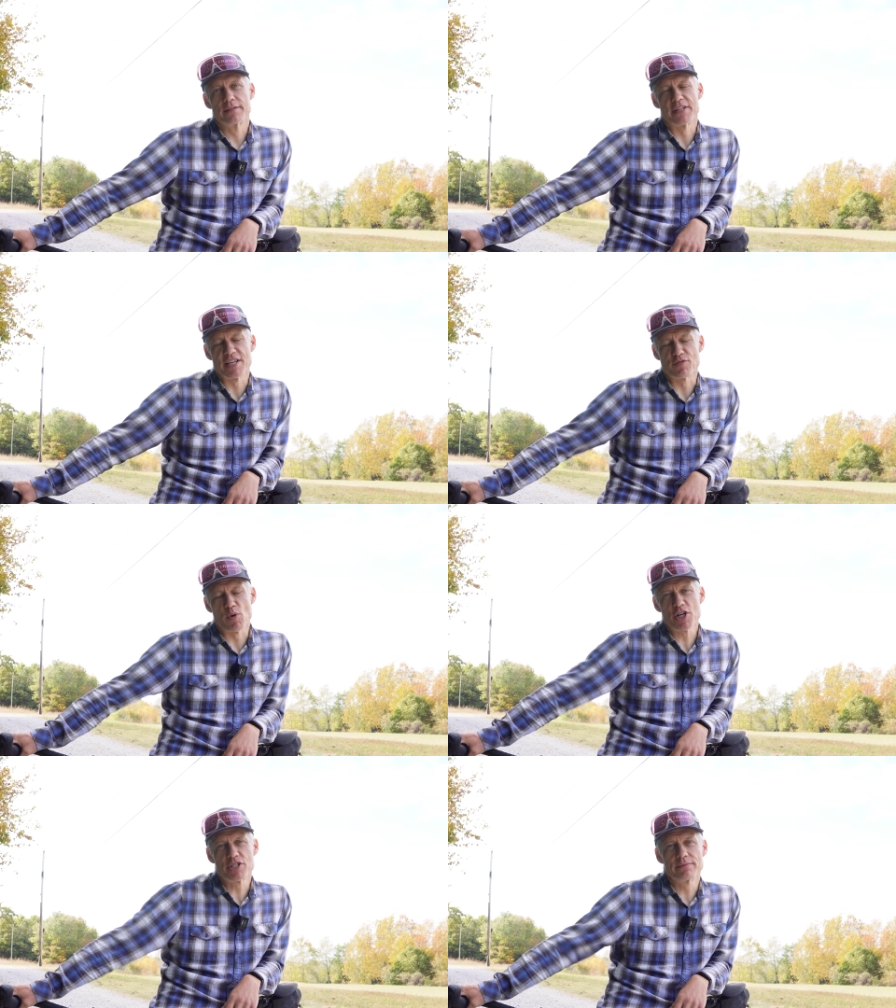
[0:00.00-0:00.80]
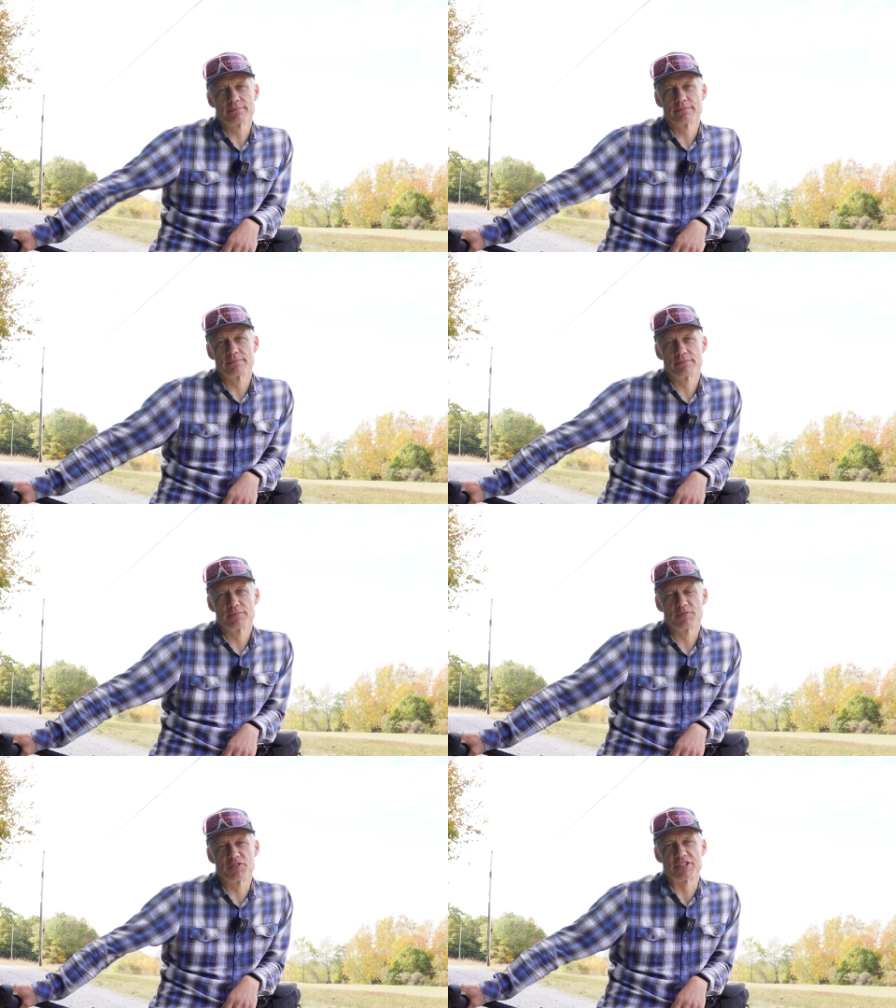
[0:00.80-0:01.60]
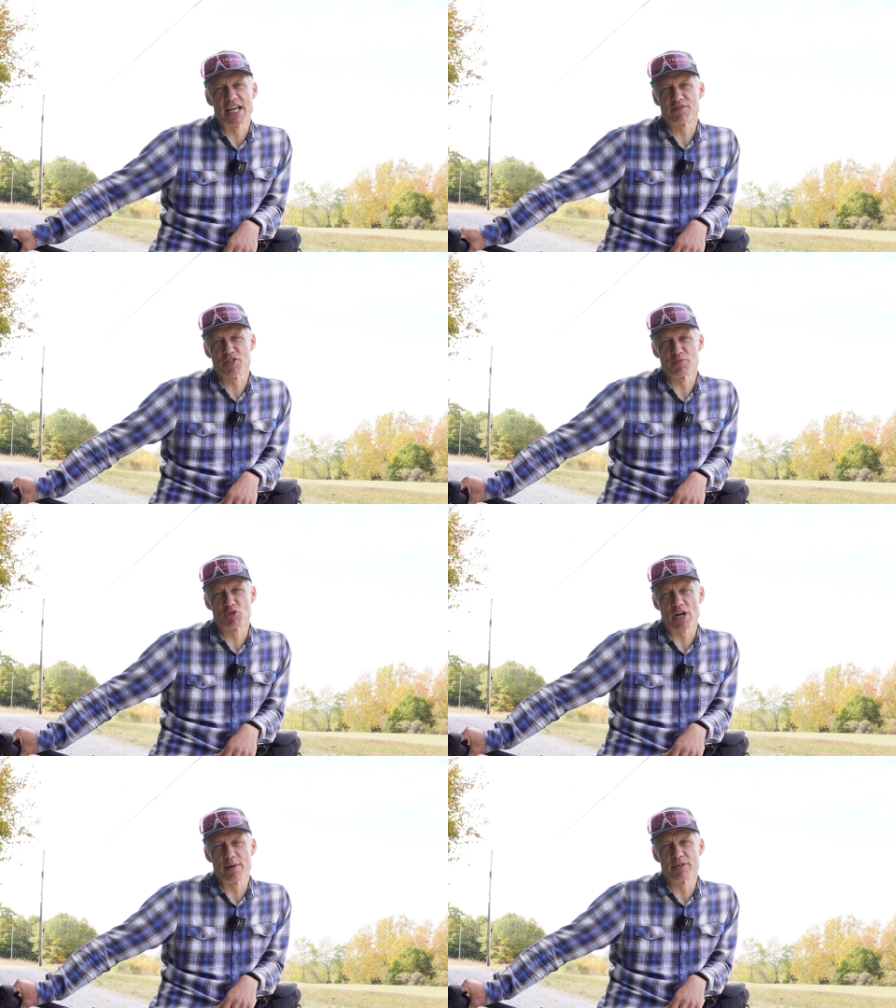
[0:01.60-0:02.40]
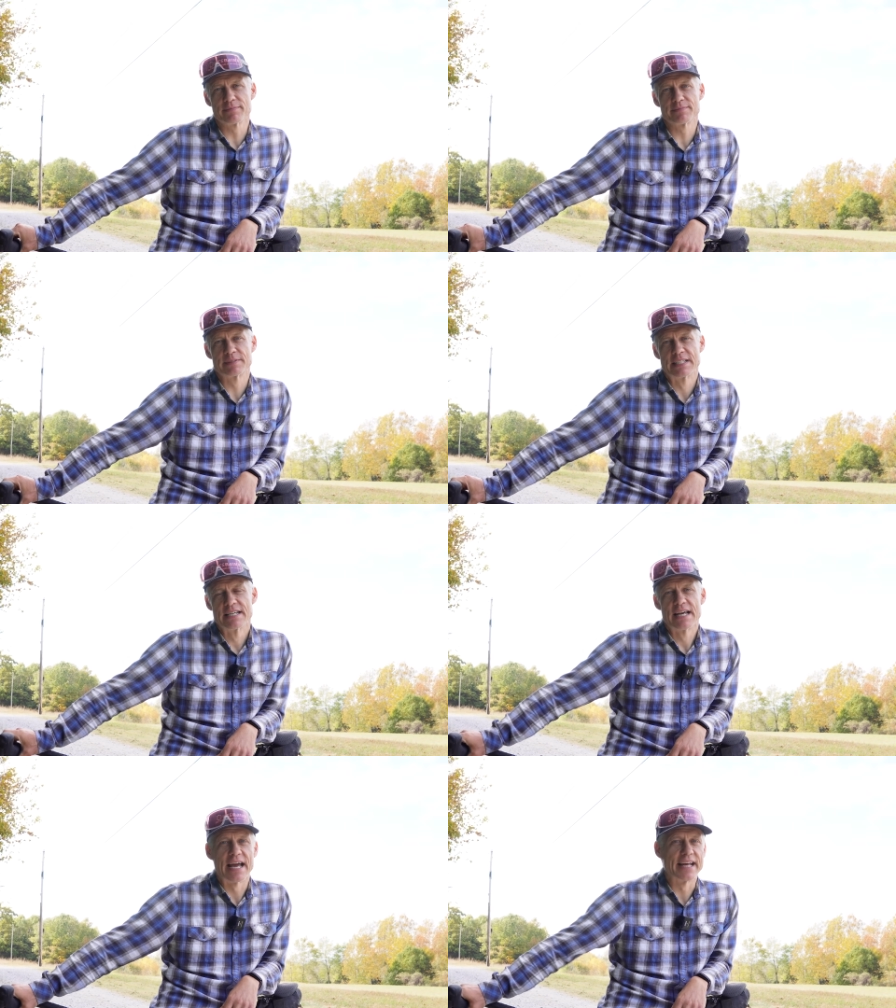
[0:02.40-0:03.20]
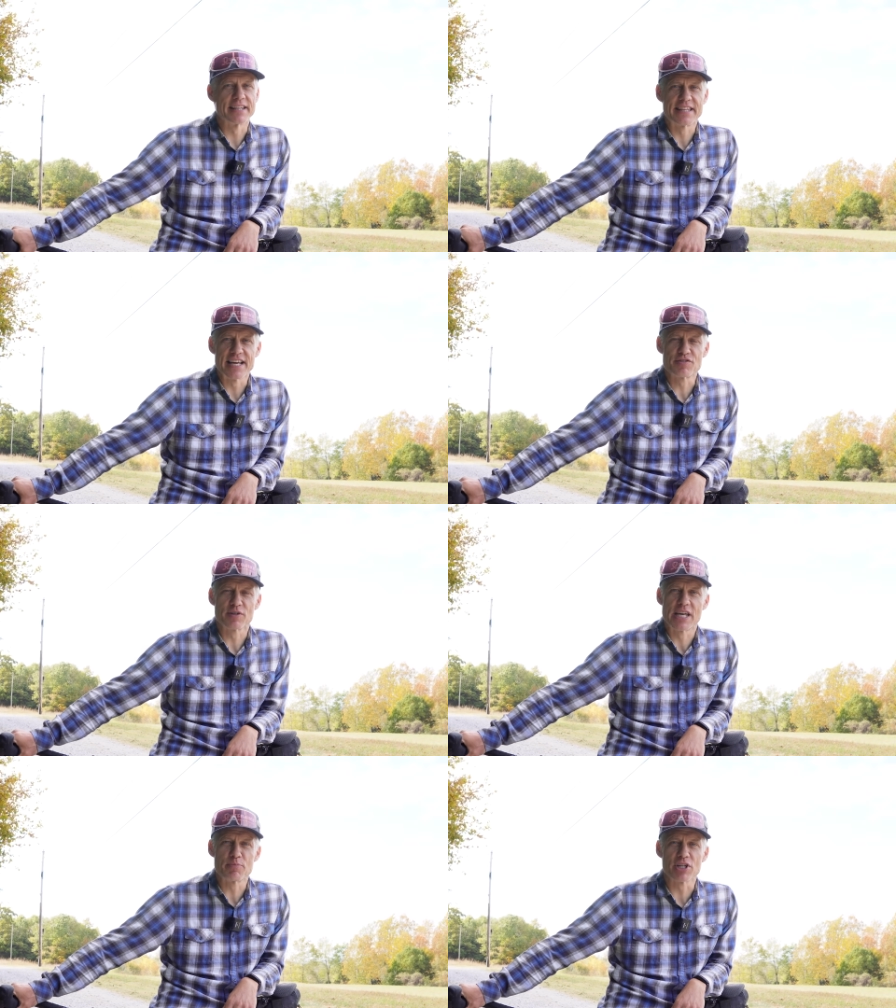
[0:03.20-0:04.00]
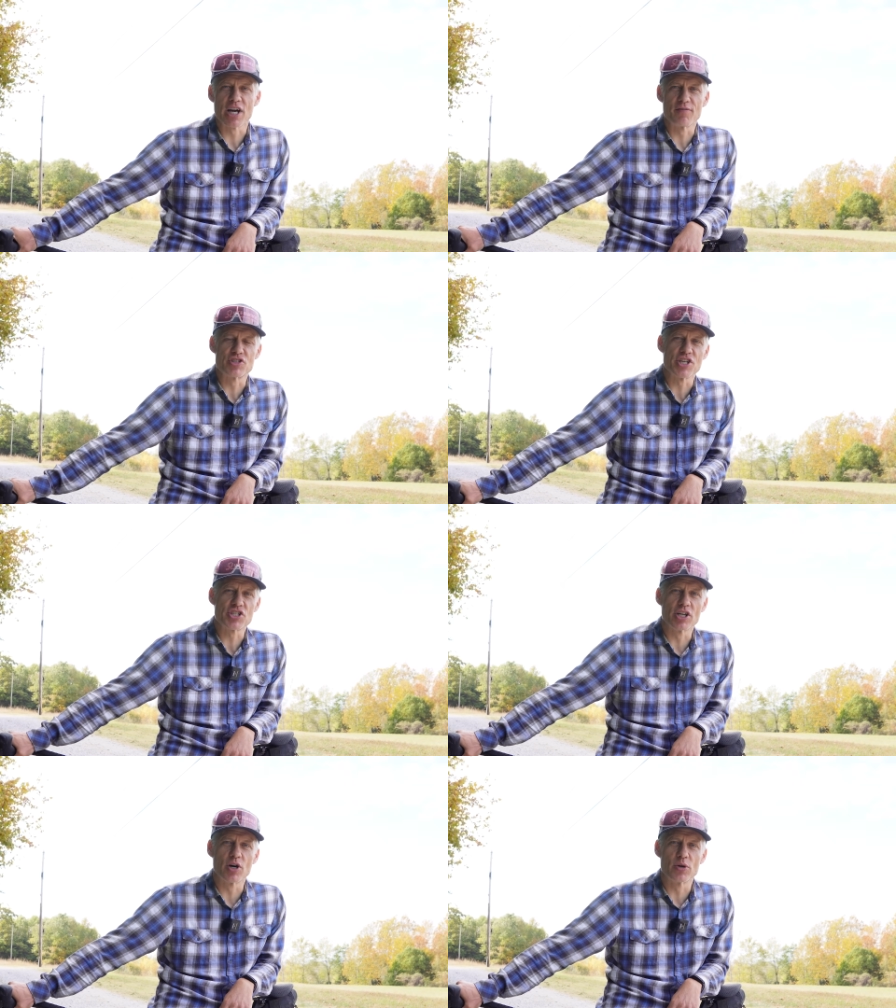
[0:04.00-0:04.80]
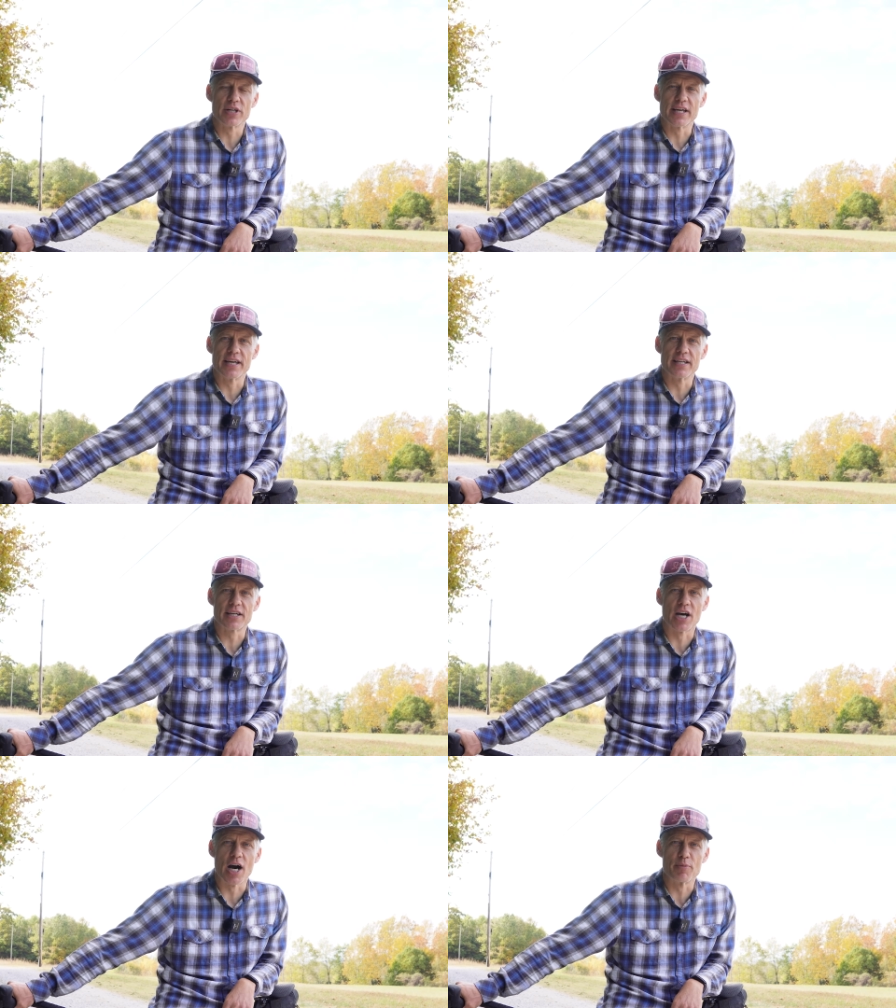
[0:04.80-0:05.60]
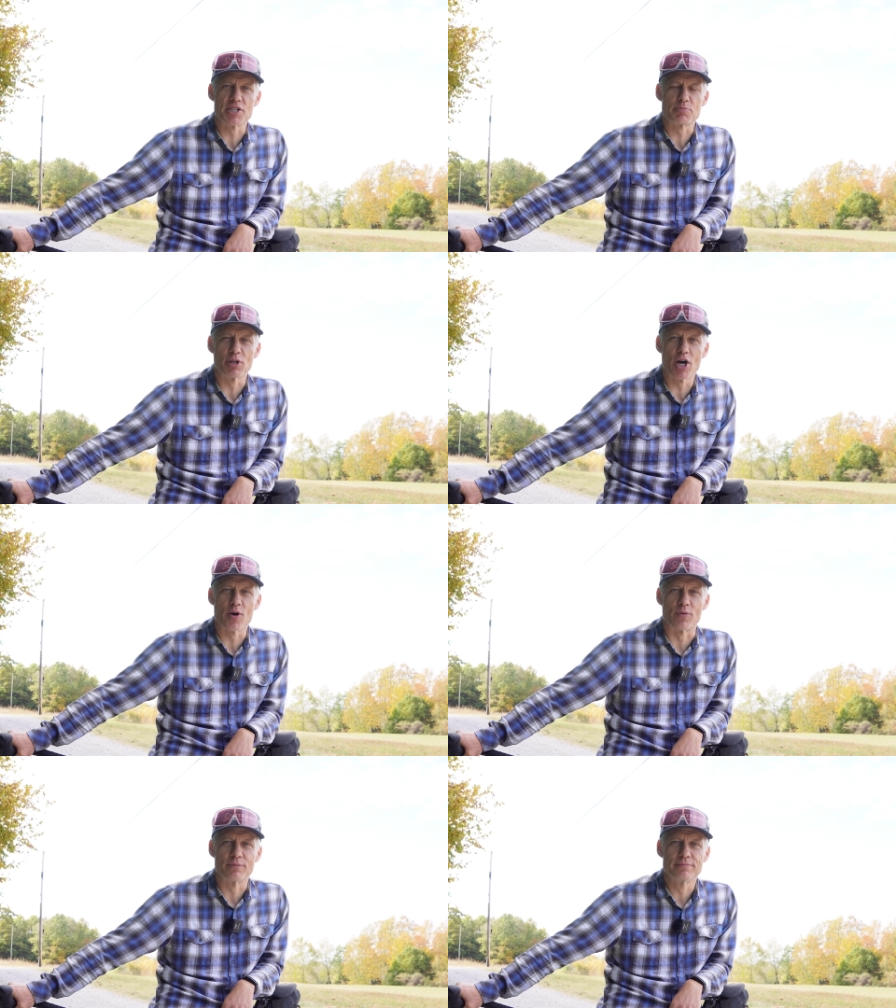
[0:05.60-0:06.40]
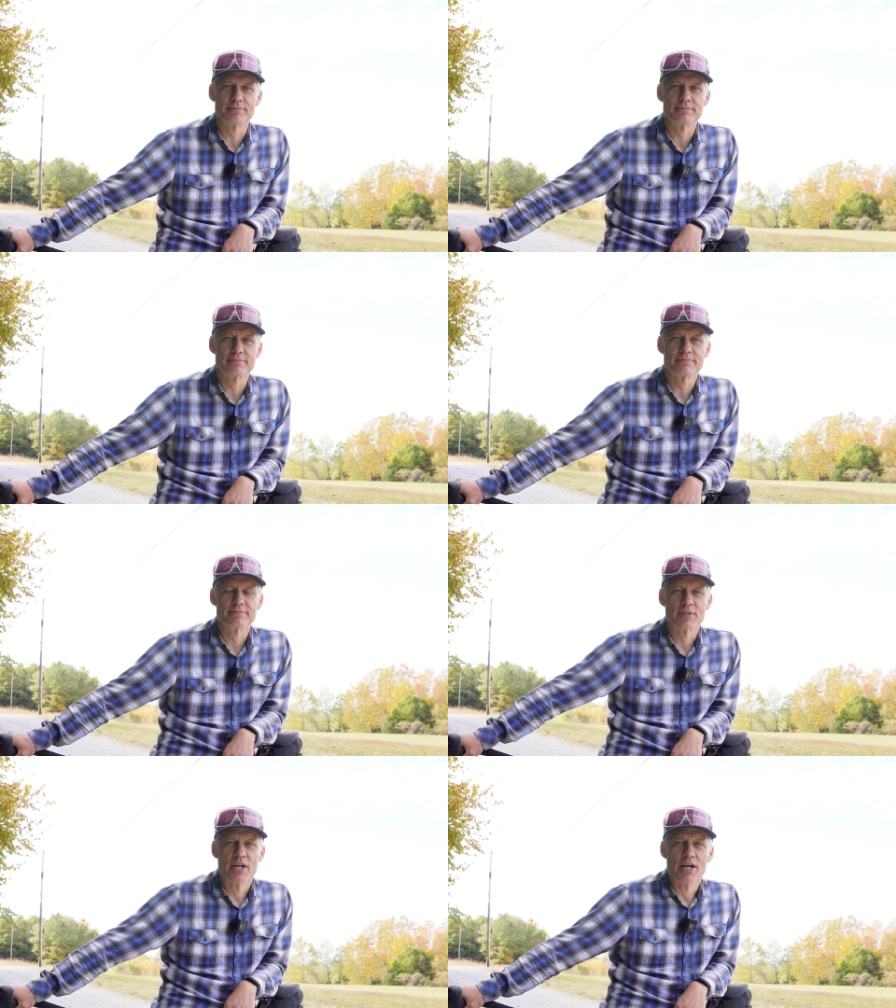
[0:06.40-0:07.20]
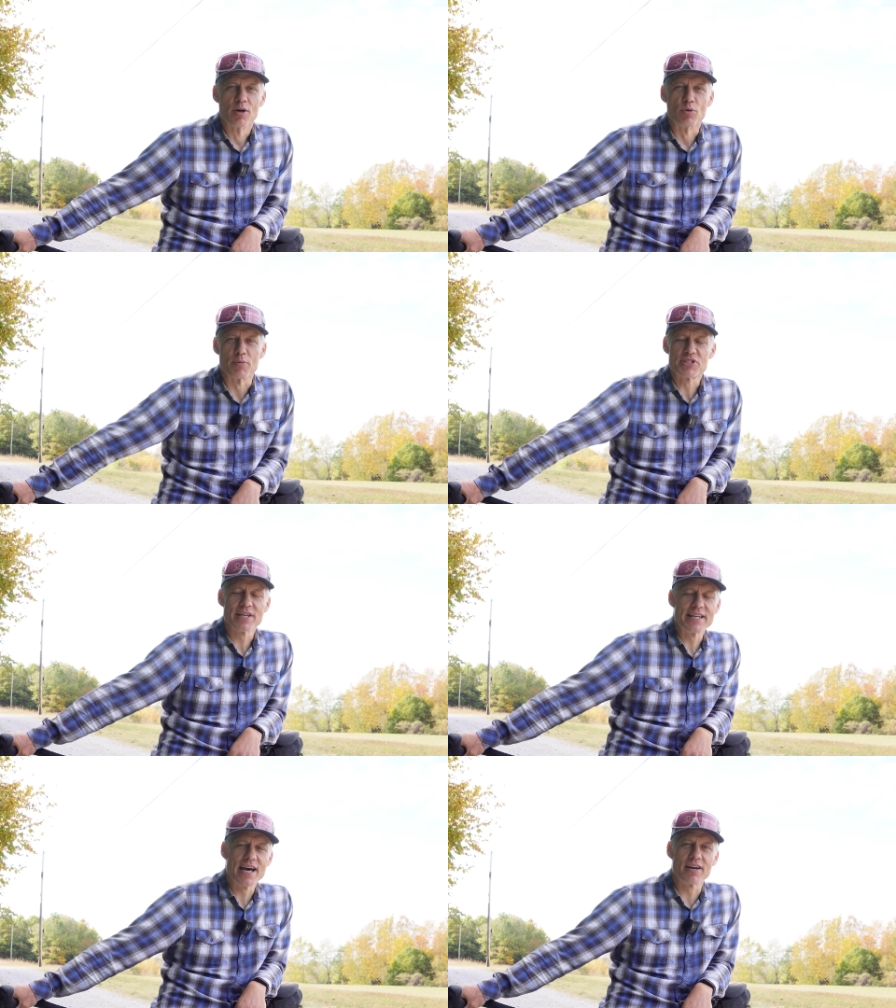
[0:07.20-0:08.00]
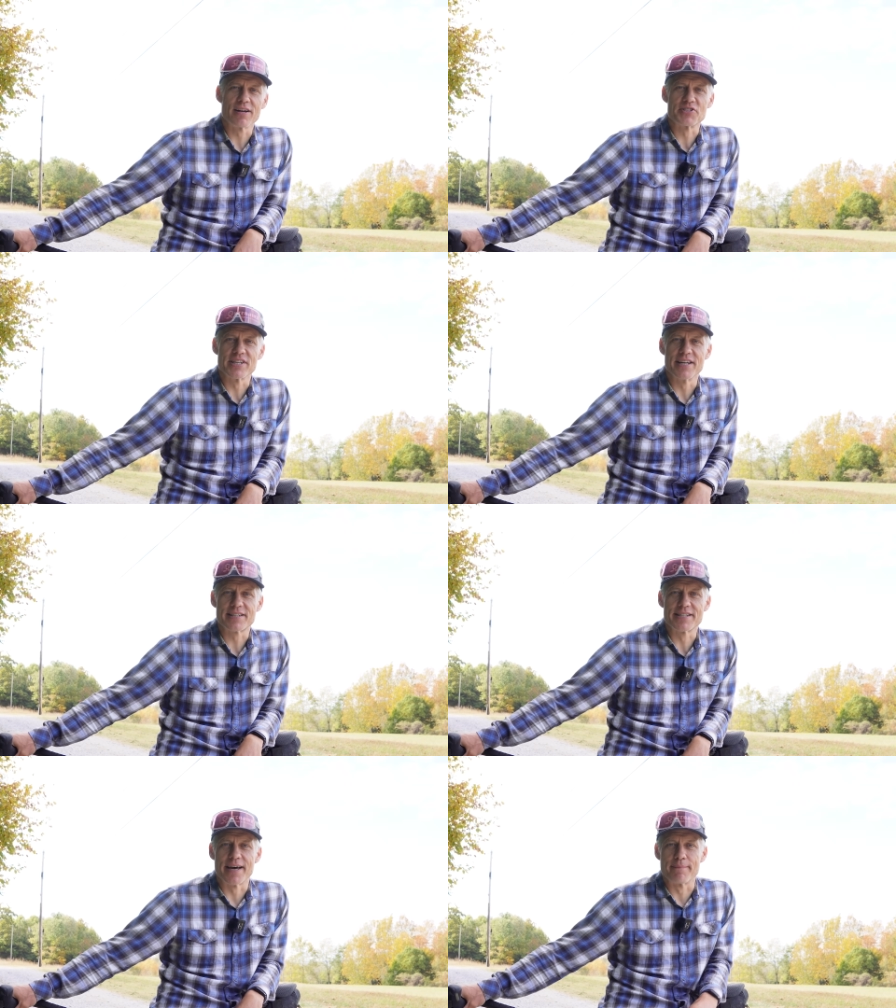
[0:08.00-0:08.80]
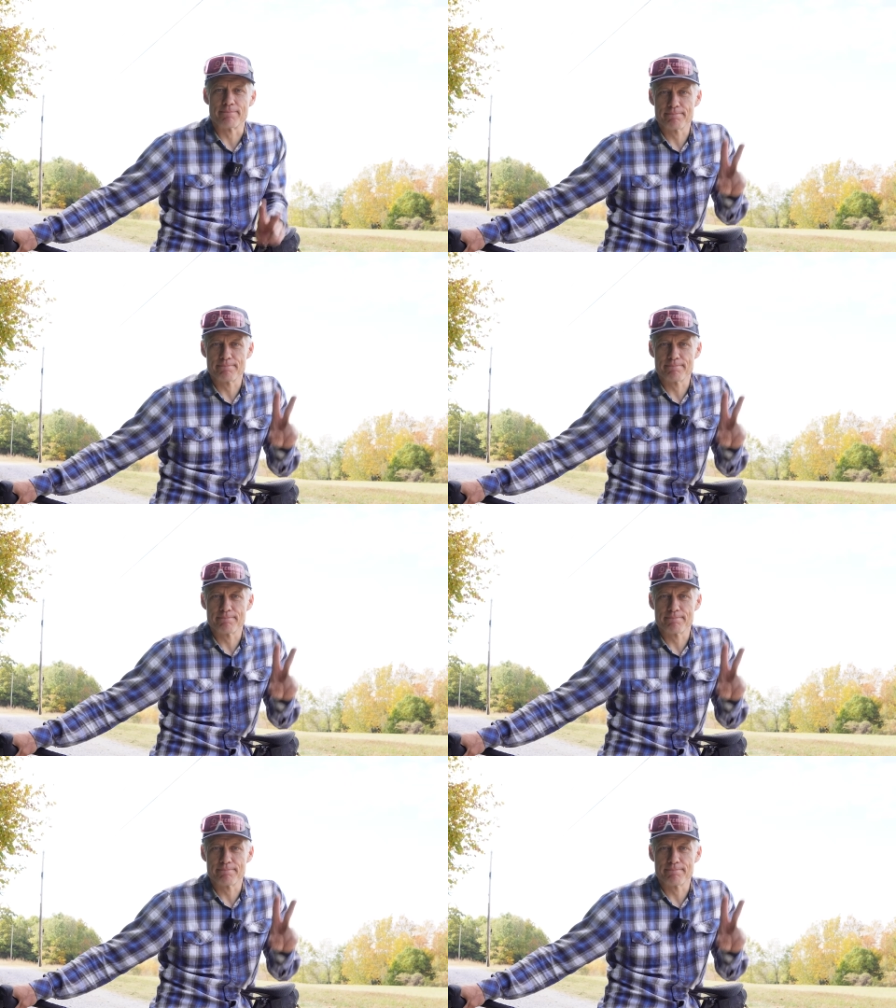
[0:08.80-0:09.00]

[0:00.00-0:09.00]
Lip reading: Thanks for watching, thanks for subscribing, and thanks for keeping the conversation going in the comments below. Rubber side down, and I'll see you next time.